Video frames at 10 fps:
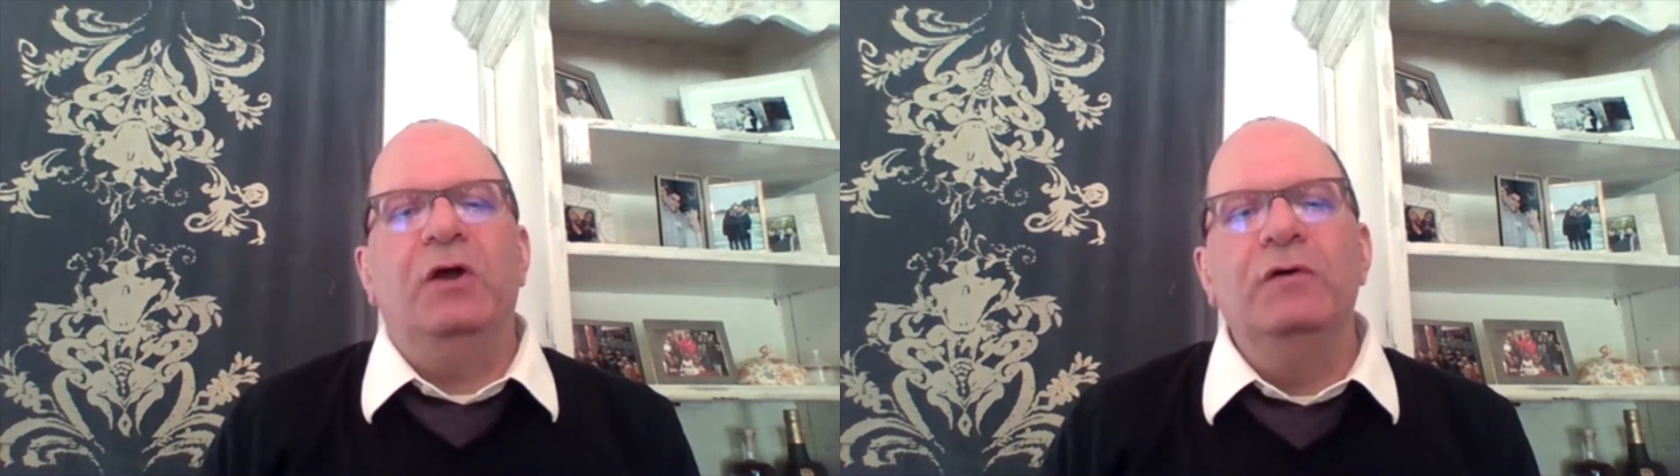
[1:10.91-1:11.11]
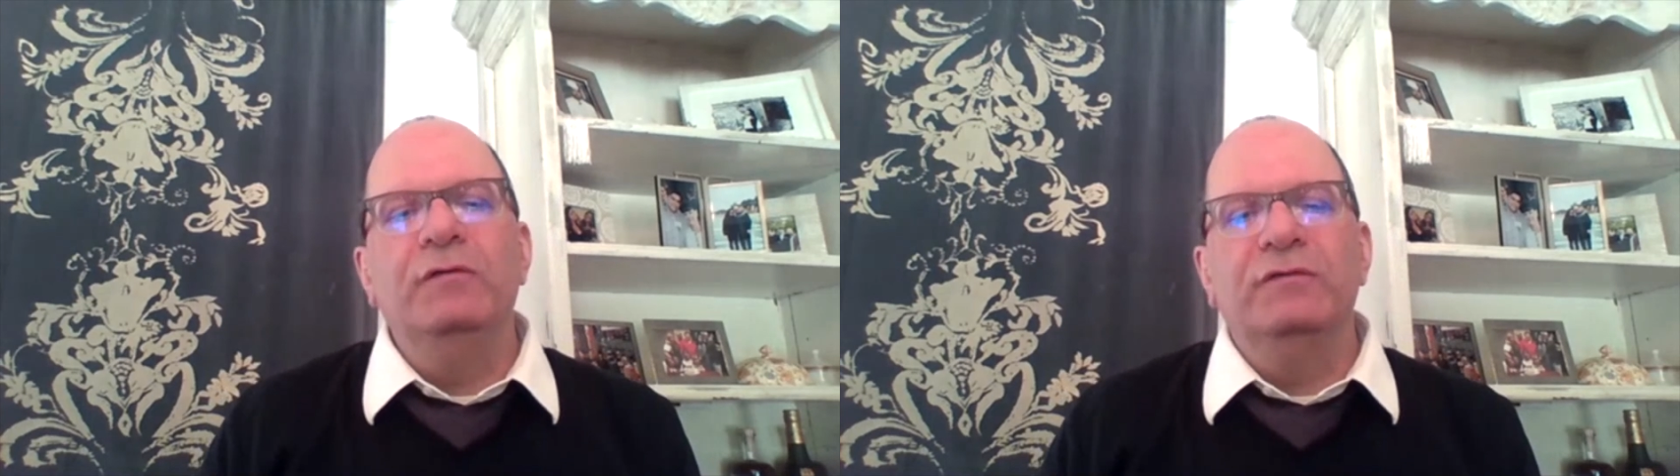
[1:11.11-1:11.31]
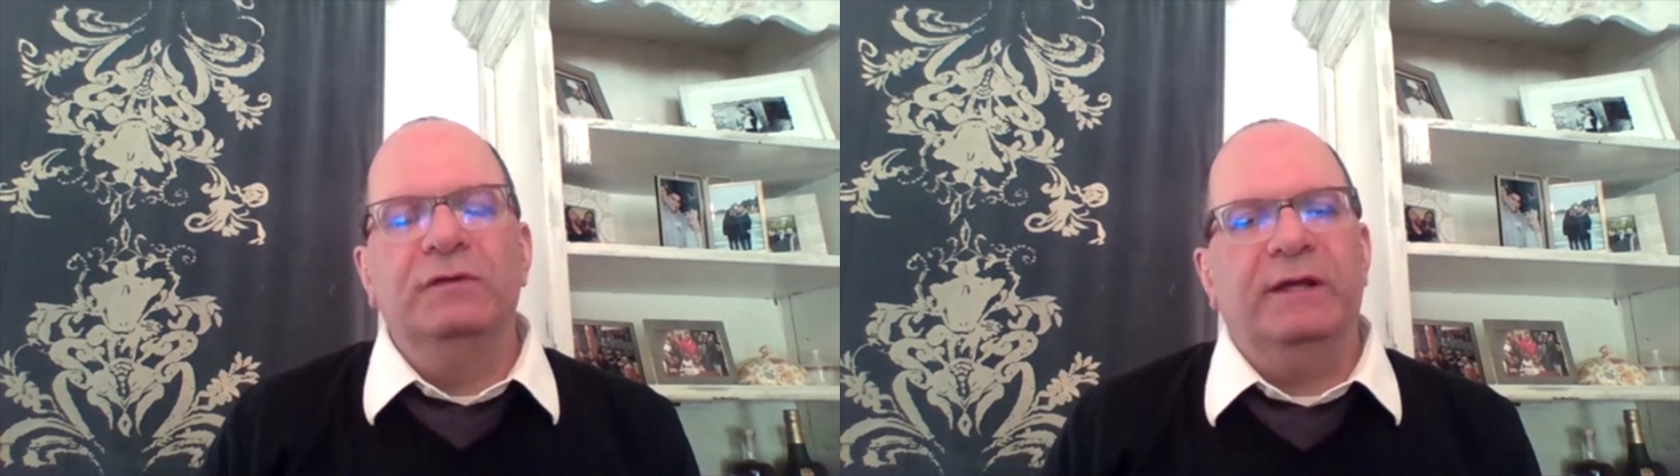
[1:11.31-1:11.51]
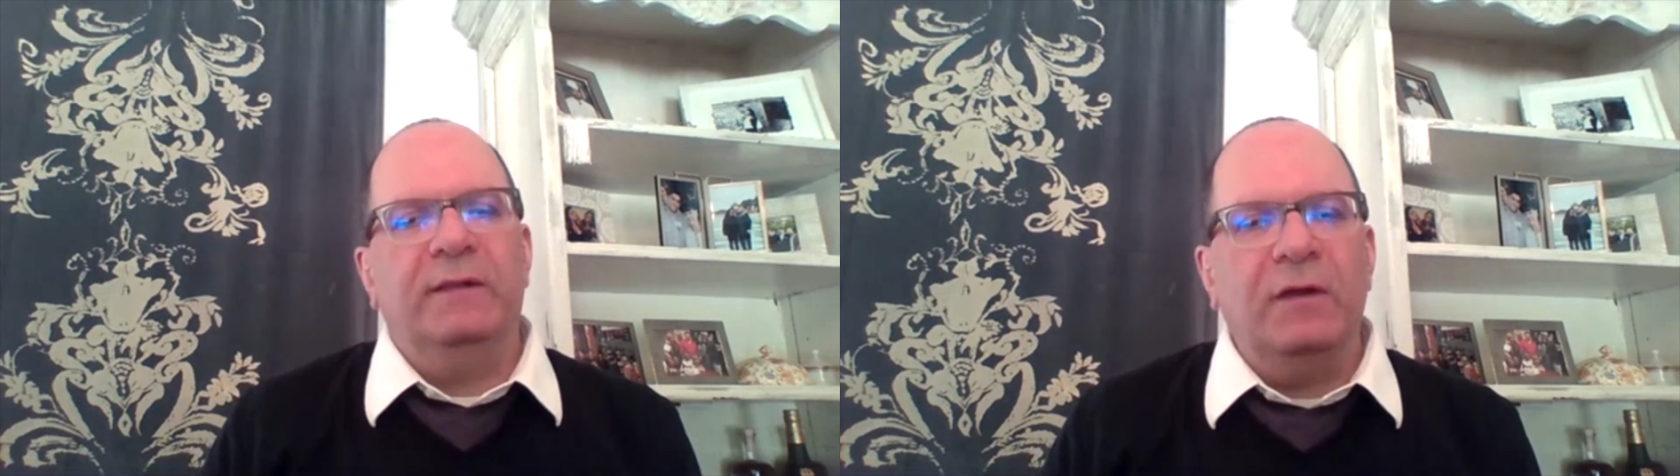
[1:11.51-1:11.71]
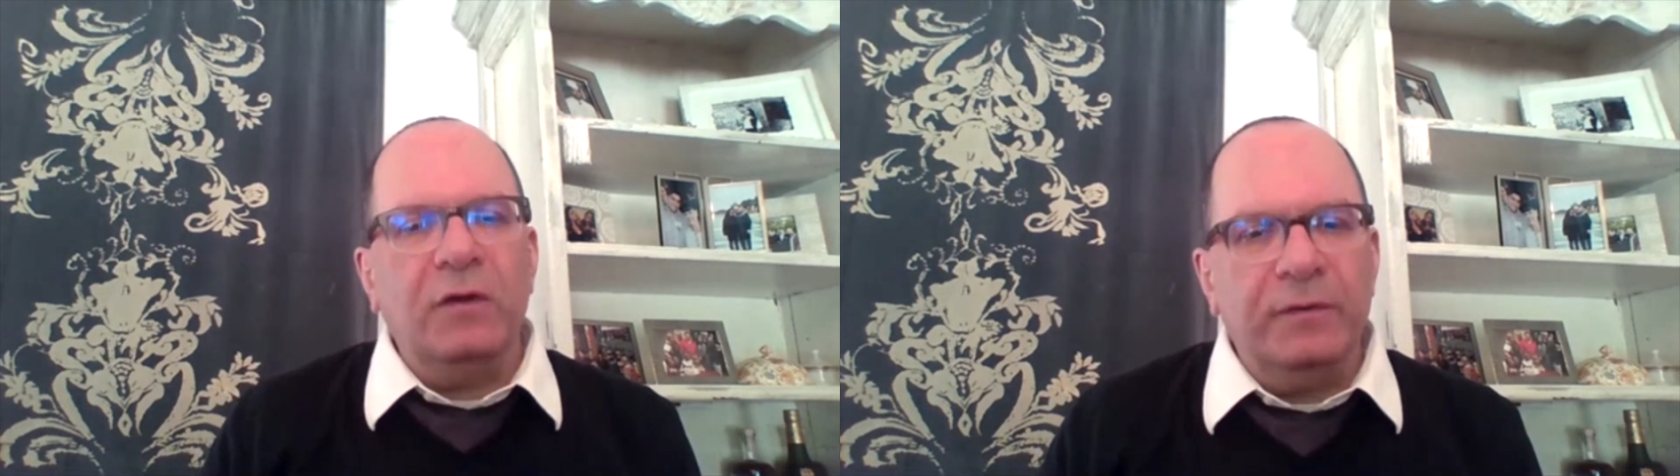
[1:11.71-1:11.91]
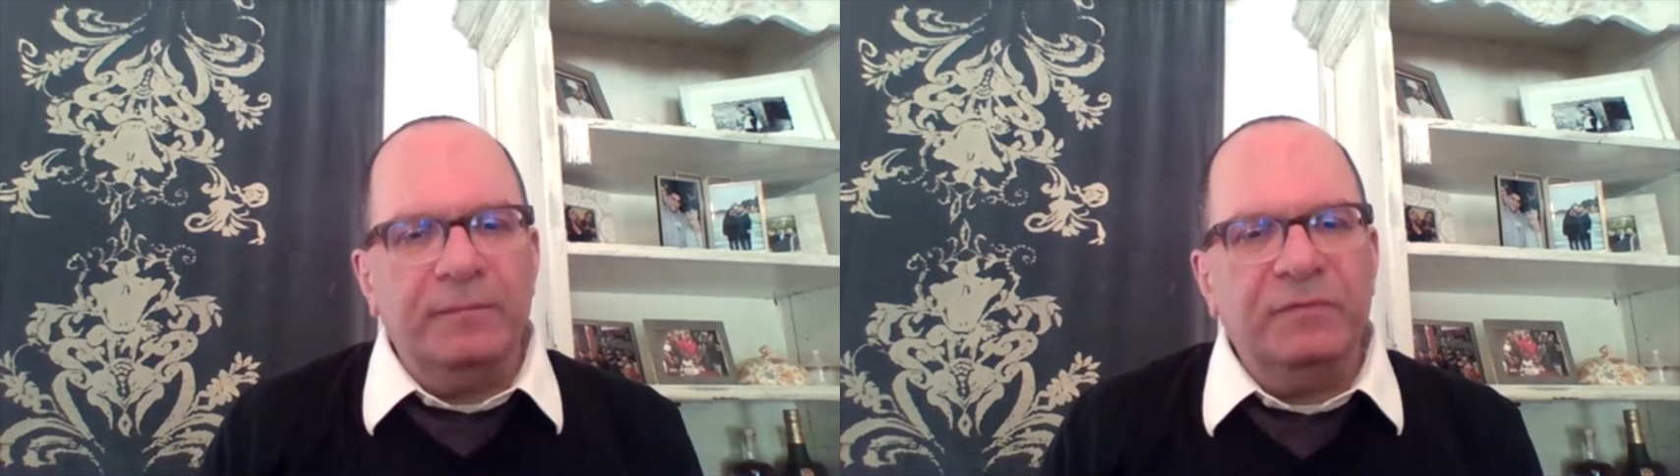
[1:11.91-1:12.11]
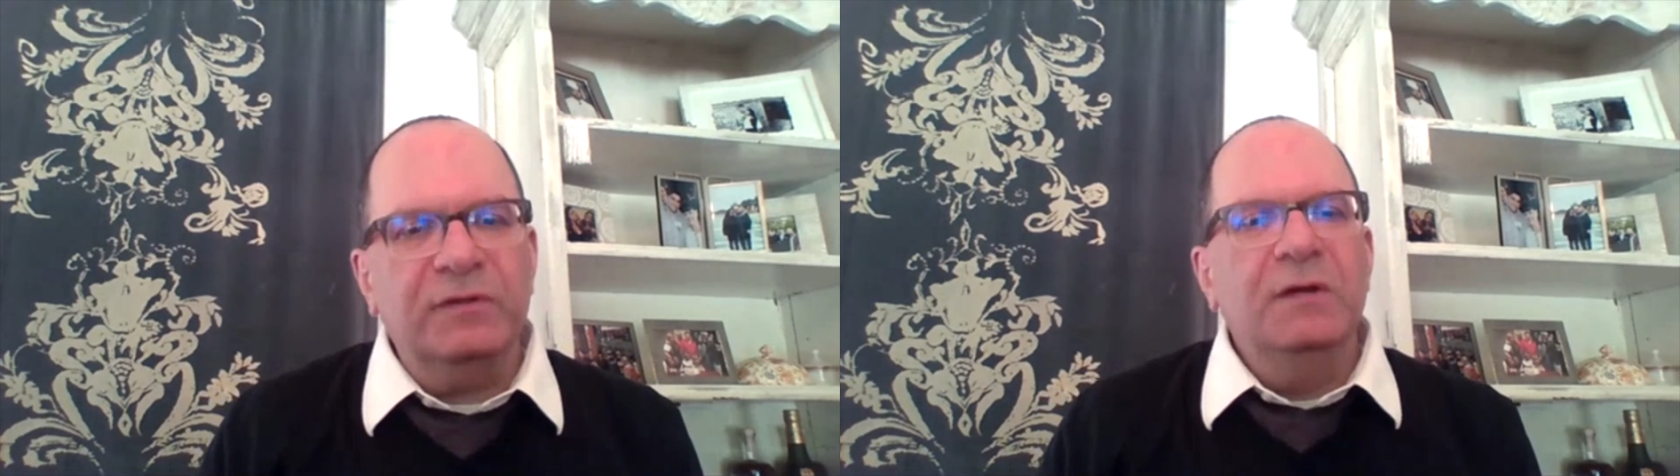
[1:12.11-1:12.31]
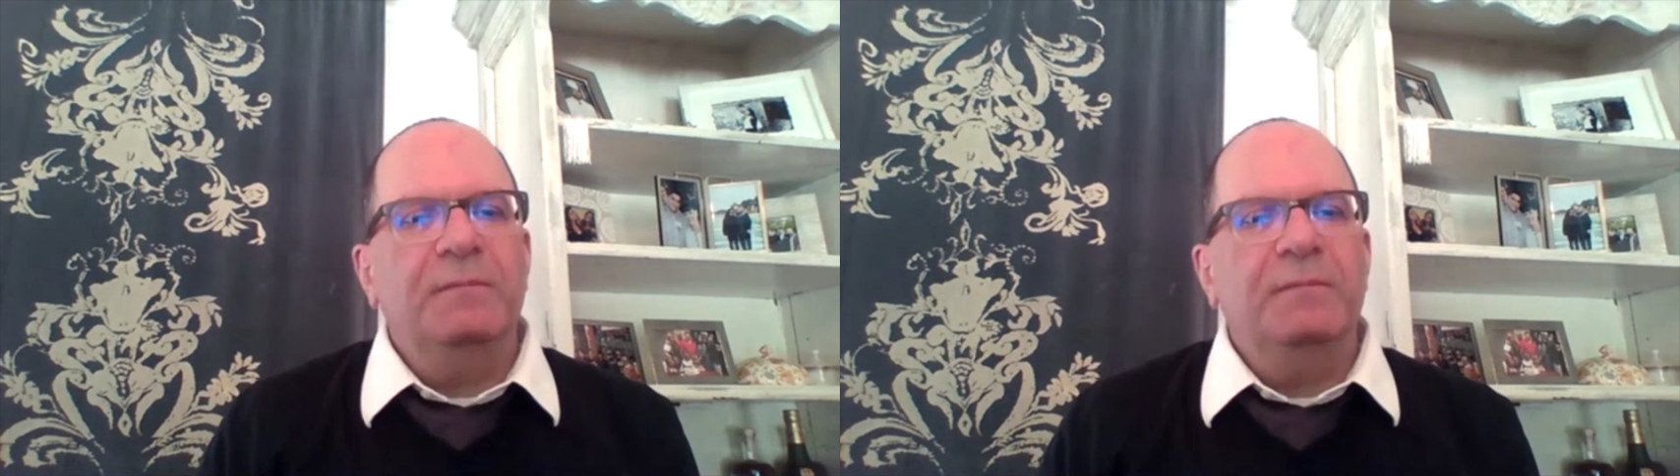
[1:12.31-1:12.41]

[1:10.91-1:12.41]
overly alarmed